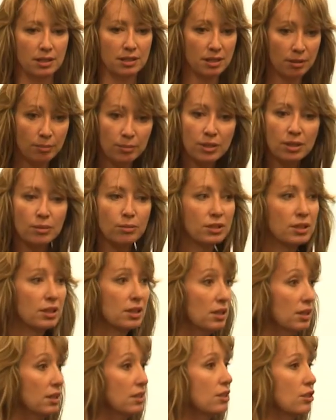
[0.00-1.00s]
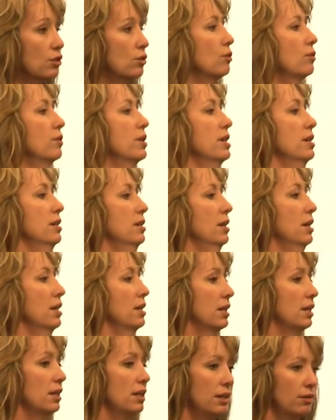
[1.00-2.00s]
somebody with a clear story
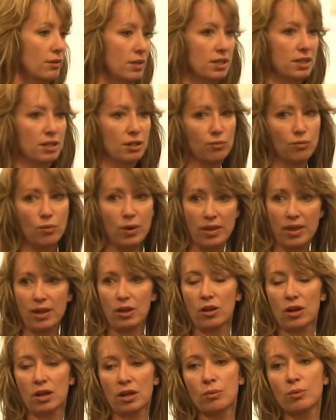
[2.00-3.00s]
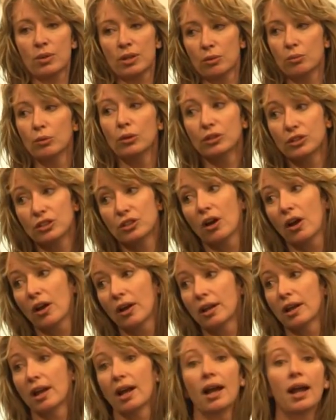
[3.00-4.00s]
and a clear idea of where they're going, where the world's
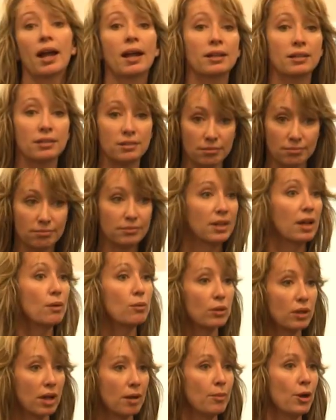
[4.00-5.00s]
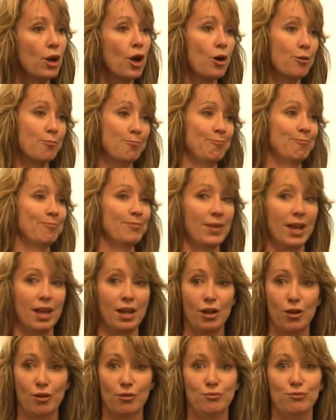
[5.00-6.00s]
going, and they will come along
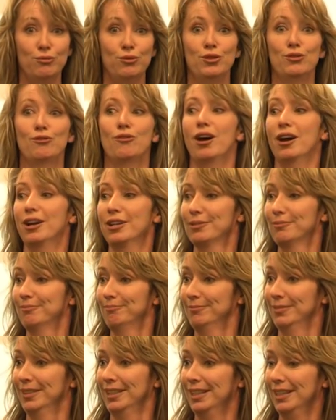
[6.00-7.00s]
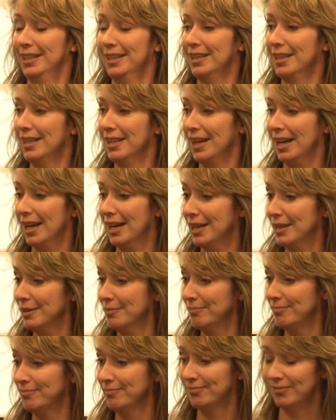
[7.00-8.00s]
for the ride.
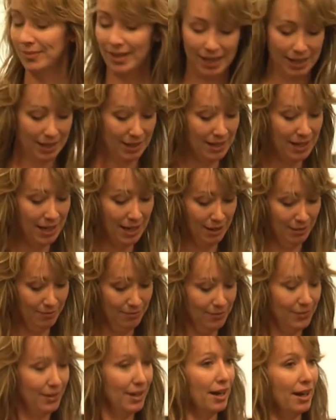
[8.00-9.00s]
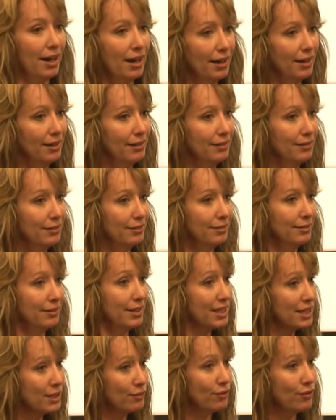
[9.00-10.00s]
Now,
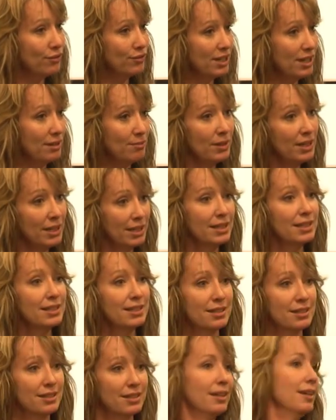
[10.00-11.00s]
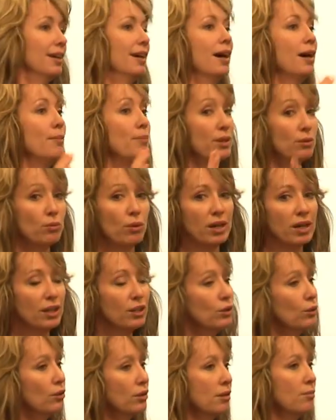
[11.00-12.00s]
that's 15 minutes, but what I
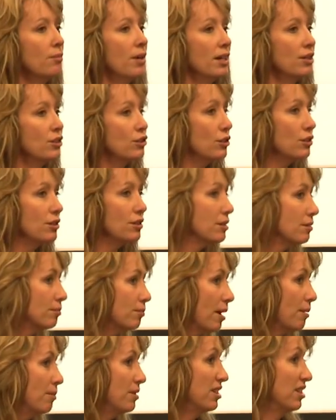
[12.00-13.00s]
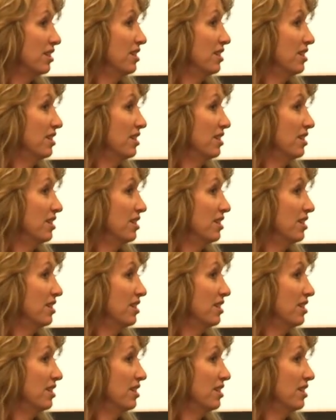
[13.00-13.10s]
thought I might do is maybe